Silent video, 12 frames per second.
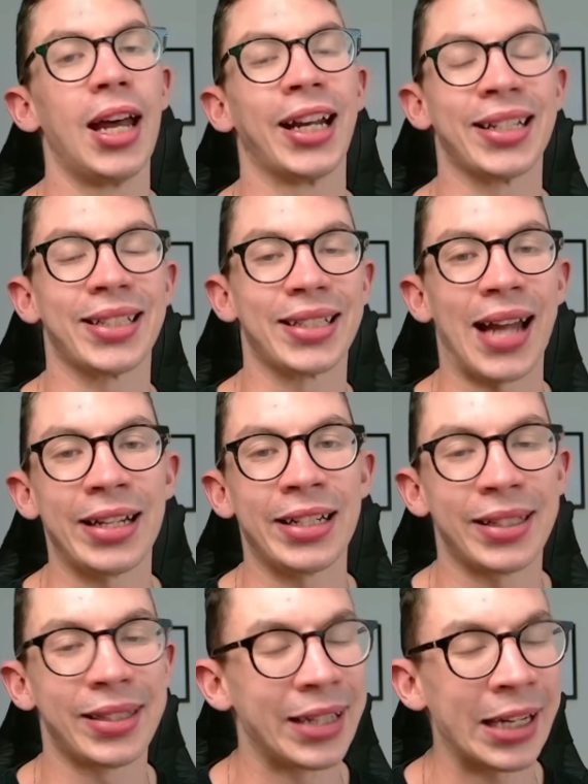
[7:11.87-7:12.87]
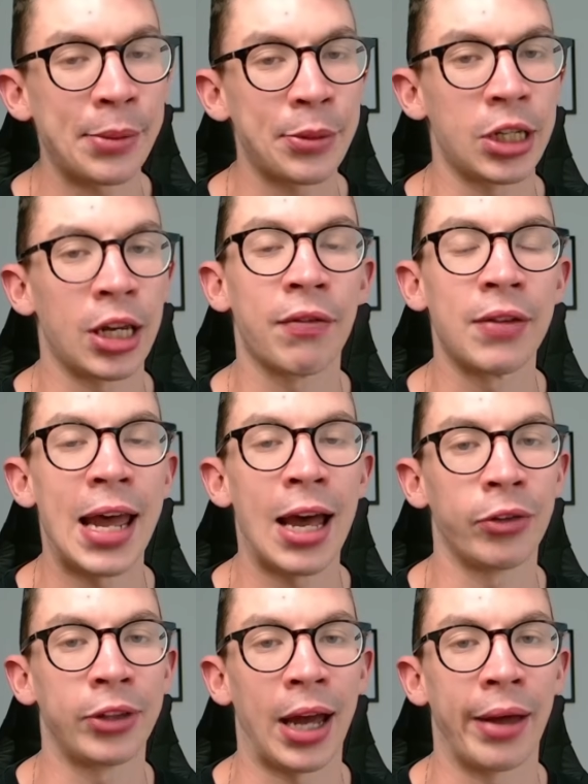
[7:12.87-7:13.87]
Castagna seems to have
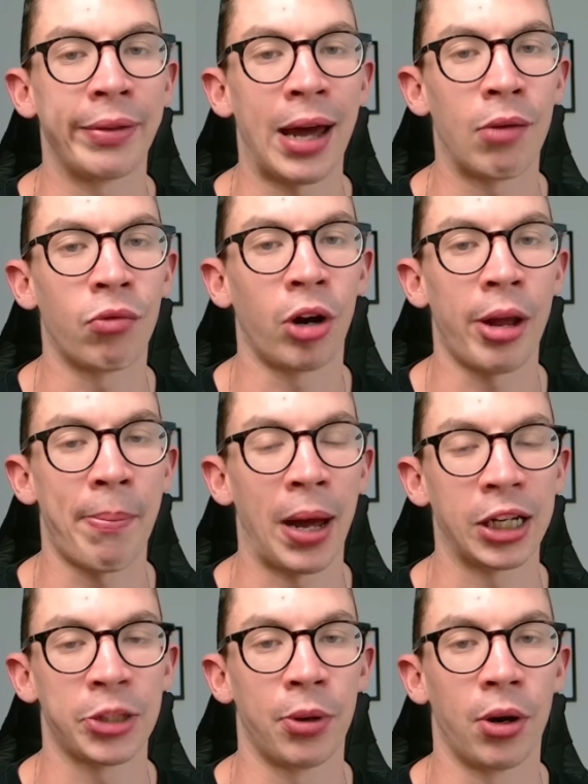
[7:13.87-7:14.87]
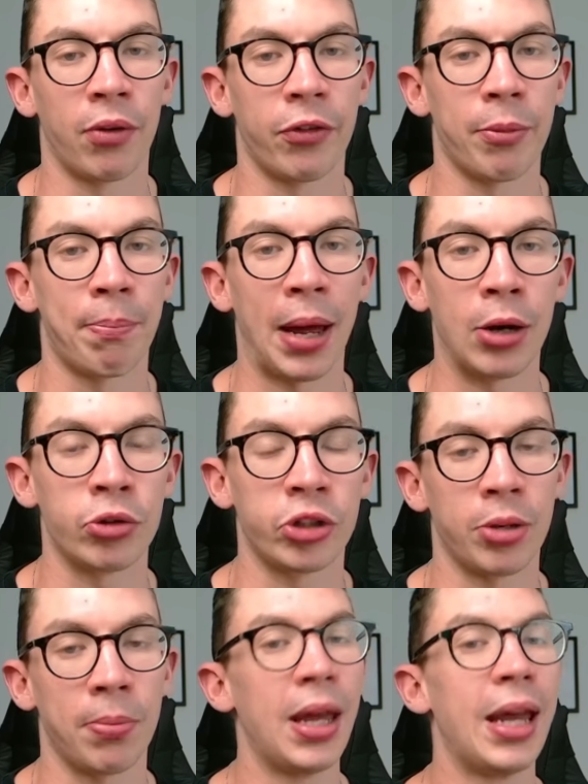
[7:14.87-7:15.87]
nailed down that right back spot for
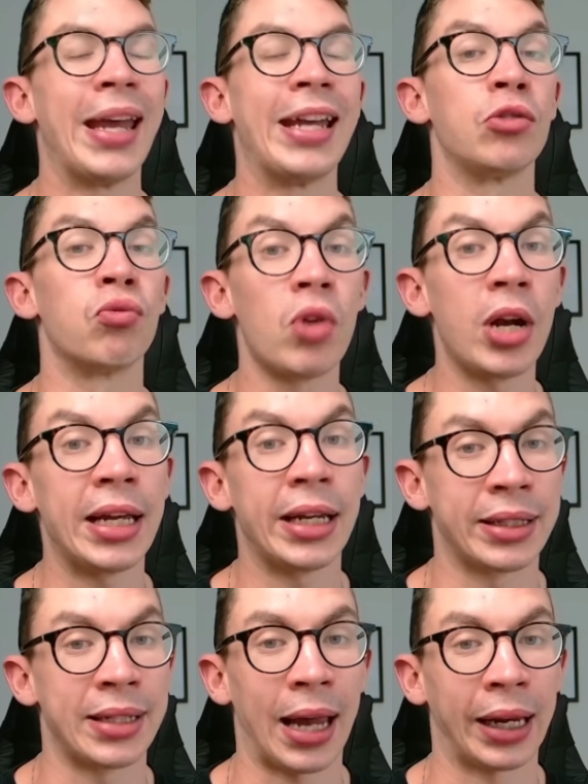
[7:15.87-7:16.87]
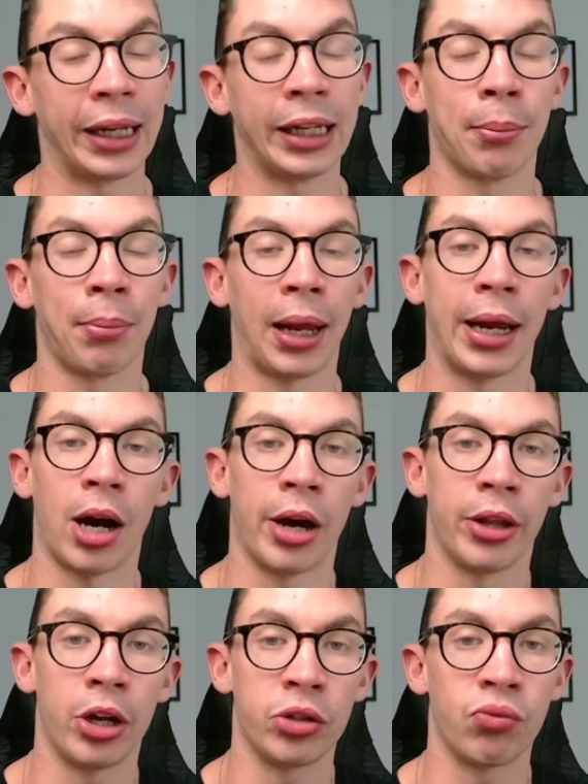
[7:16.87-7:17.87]
Belgium. He's really attacking, can play either
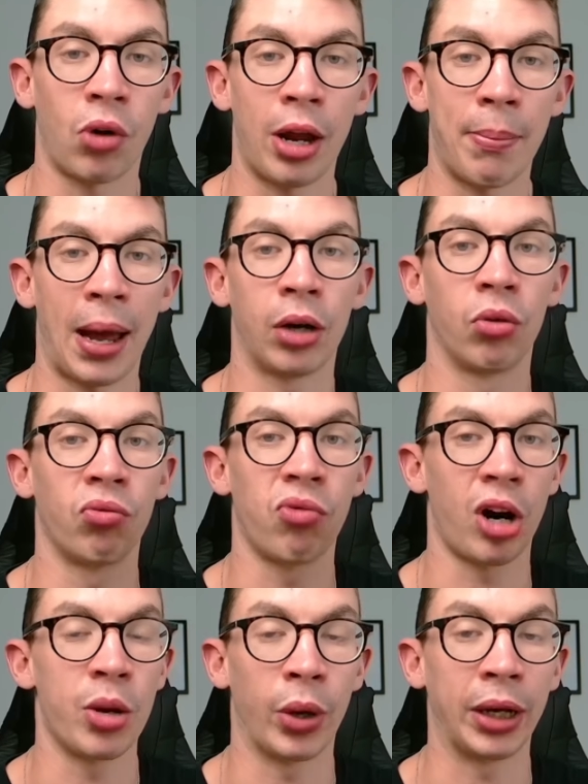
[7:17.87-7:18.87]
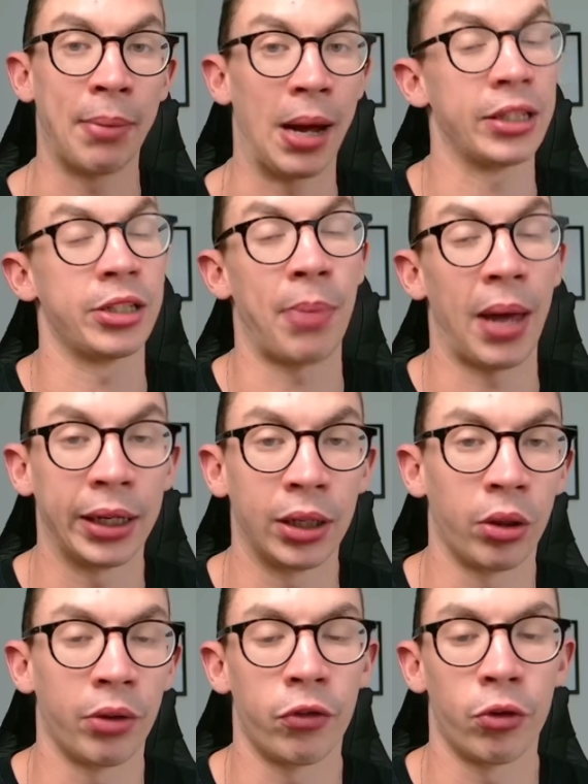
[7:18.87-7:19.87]
as right back or right wing back, depending
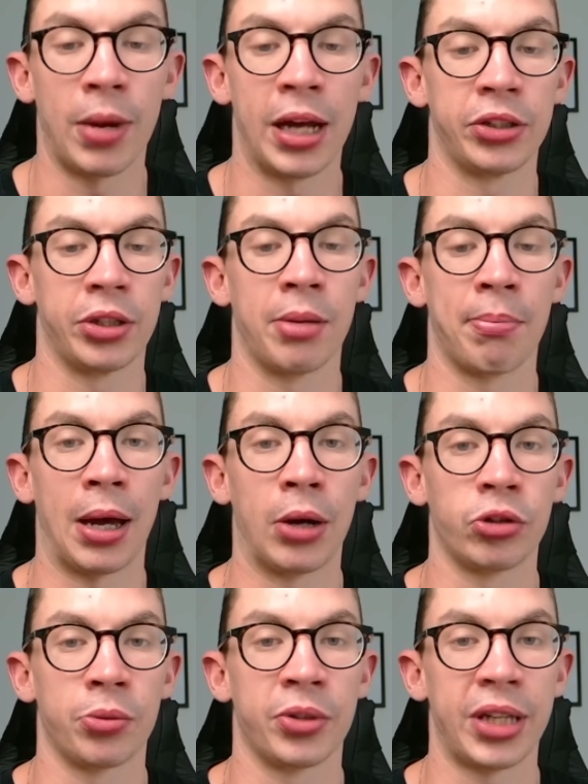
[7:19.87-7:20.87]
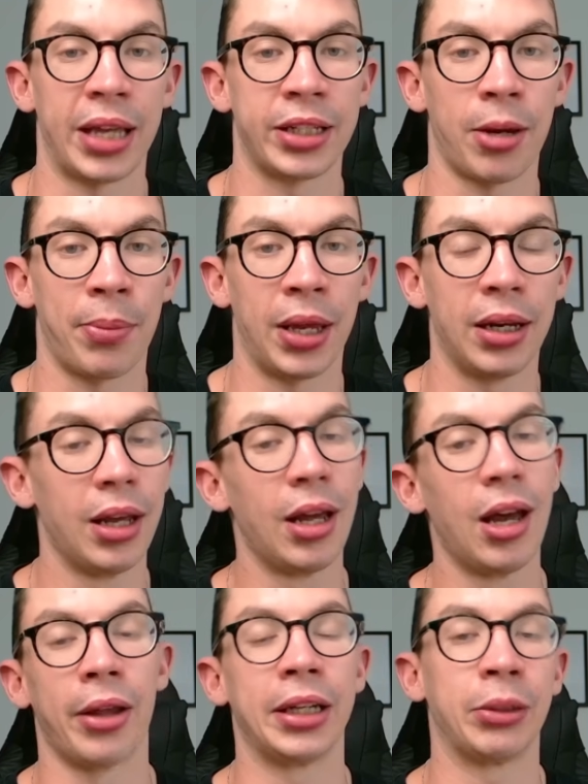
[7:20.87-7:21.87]
on the formation that Belgium set up in.
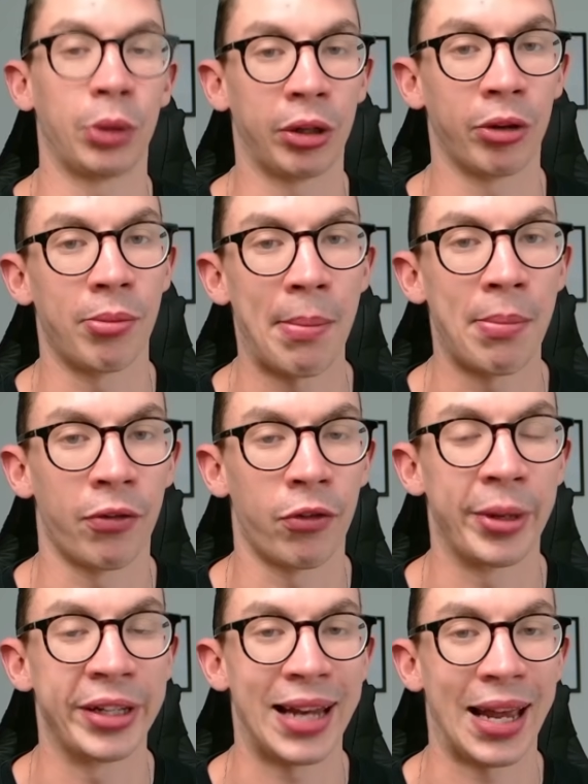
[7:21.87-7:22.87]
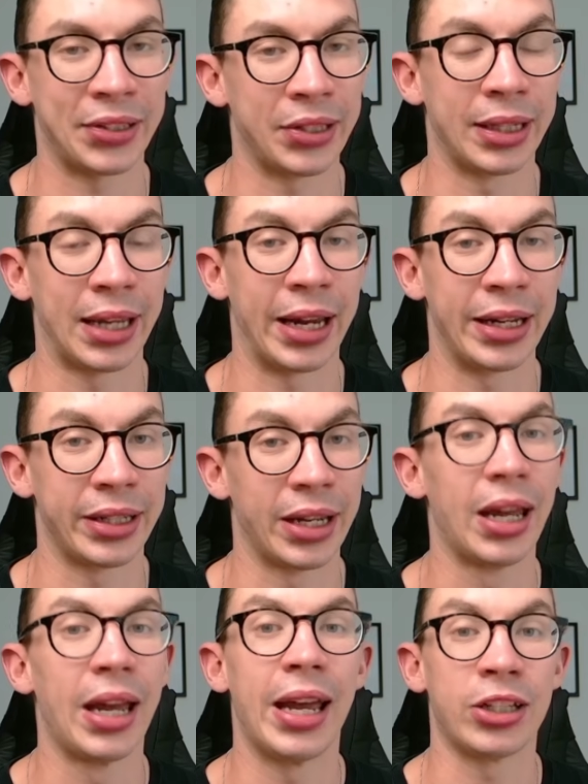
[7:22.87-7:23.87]
I think we can remember from his Leicester days,
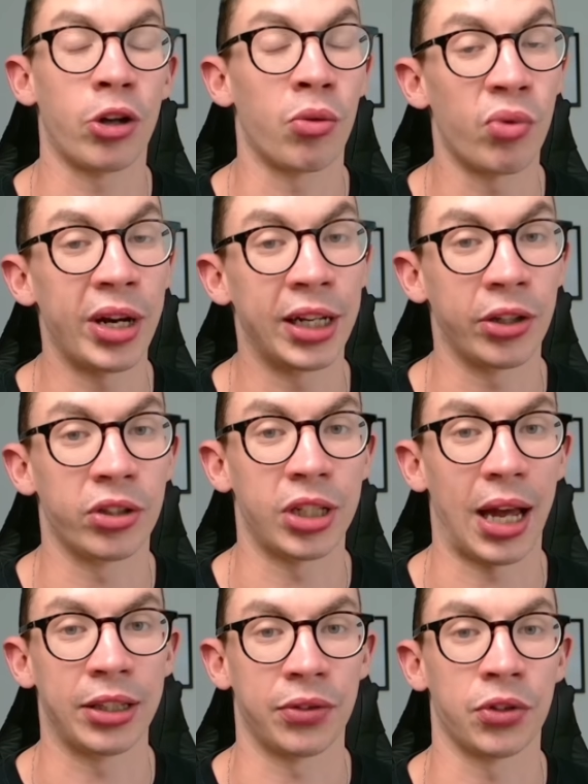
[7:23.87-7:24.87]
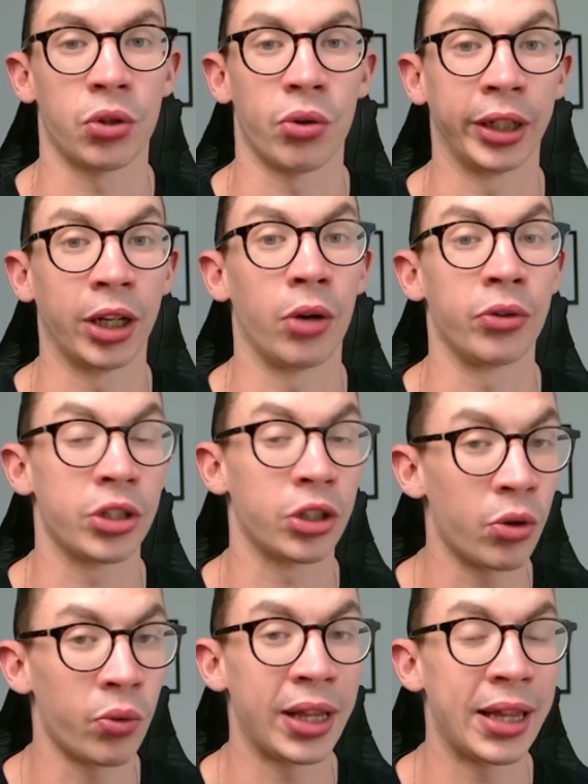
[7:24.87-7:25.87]
he's got a really good chance of scoring goals. He's
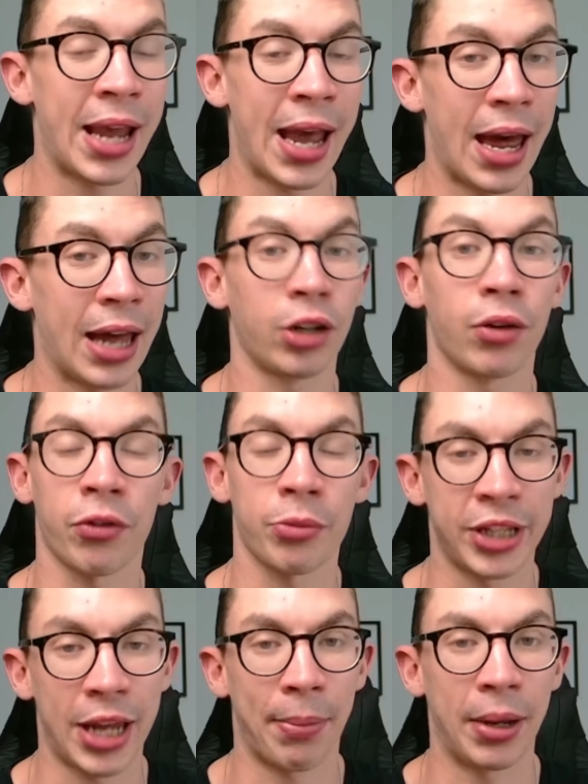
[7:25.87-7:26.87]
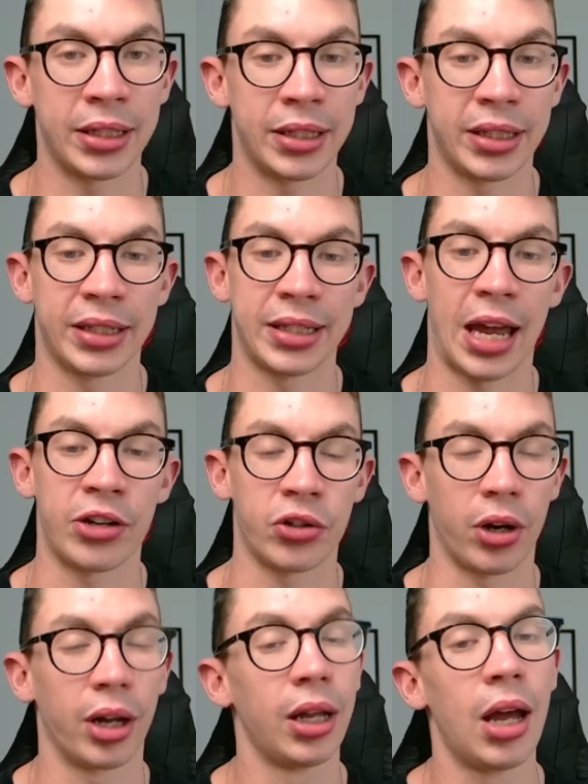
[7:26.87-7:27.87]
good in the air, good from set pieces,
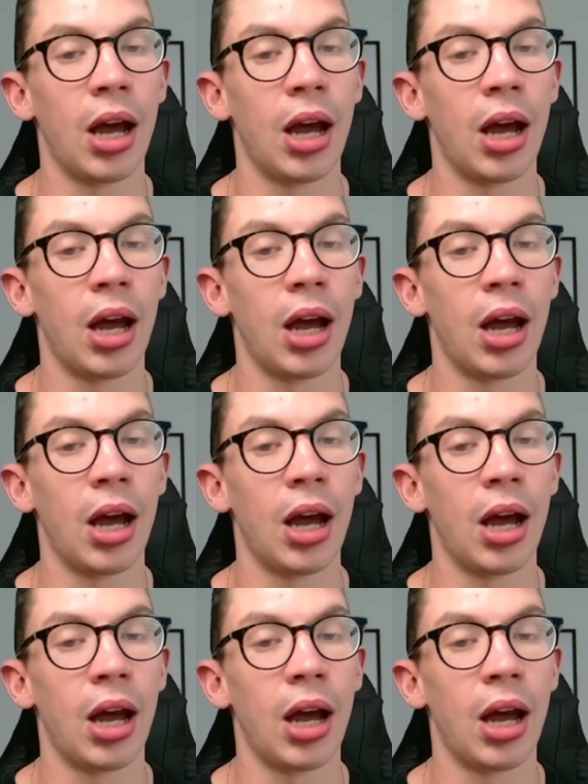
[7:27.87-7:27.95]
etc.